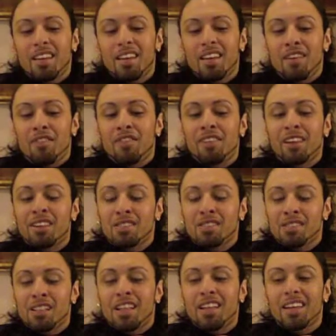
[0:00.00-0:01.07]
It
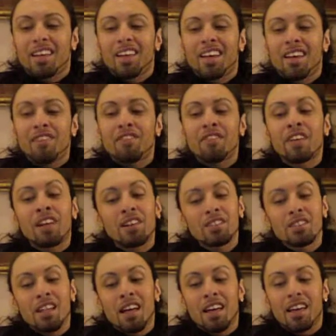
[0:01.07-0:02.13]
feels
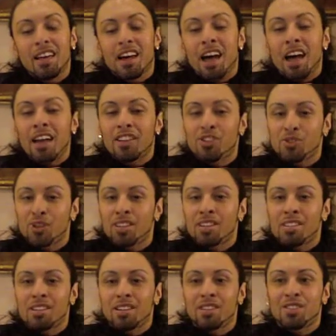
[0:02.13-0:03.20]
like I enjoy
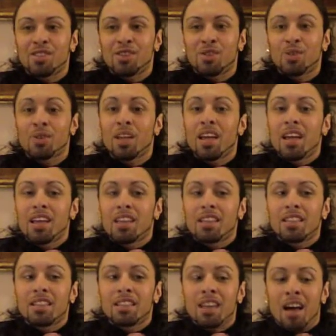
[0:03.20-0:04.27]
listening to
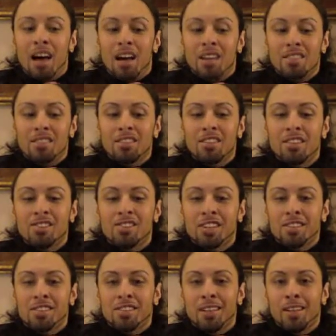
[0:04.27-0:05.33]
DJ
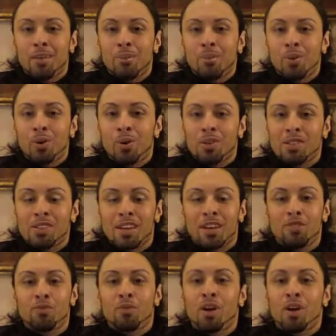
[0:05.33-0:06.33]
Slim on Sounds from the